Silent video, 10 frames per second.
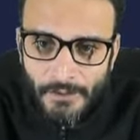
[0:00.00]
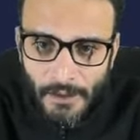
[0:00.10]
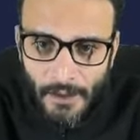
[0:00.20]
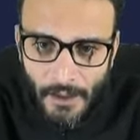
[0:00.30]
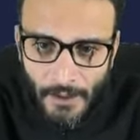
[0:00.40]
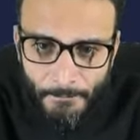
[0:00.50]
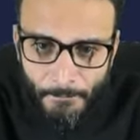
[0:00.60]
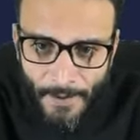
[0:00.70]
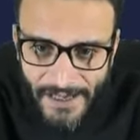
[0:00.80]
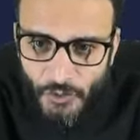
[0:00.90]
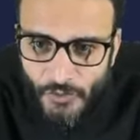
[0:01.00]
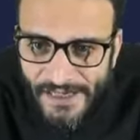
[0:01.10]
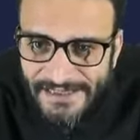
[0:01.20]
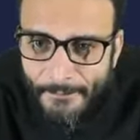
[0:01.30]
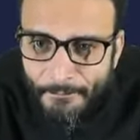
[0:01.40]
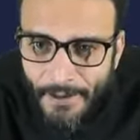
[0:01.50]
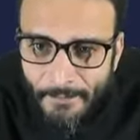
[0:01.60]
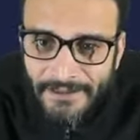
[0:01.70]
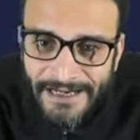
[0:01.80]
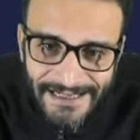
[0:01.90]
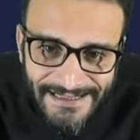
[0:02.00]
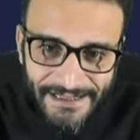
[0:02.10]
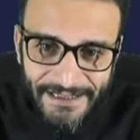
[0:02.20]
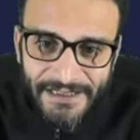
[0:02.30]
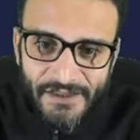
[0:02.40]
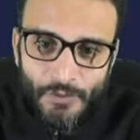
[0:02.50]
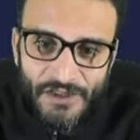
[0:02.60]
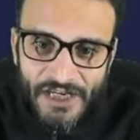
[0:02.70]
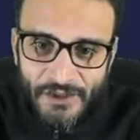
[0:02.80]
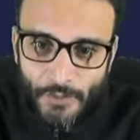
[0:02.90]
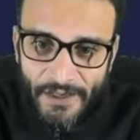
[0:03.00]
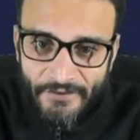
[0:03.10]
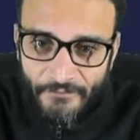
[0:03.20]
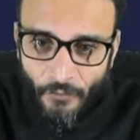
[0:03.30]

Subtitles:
the BYJU'S exam prep test series, which has 20,